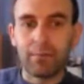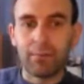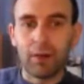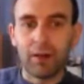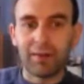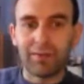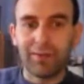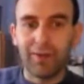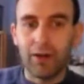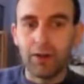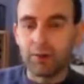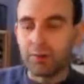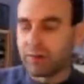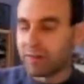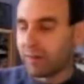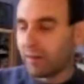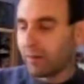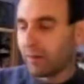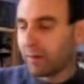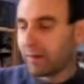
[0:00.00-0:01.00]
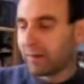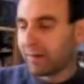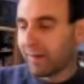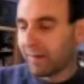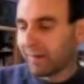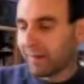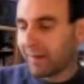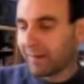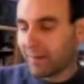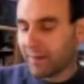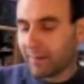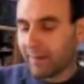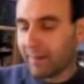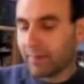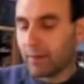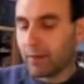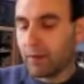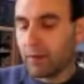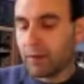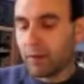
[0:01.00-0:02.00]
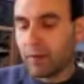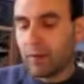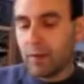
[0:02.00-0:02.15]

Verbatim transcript: my phone, so I'm, I can have a, have a look.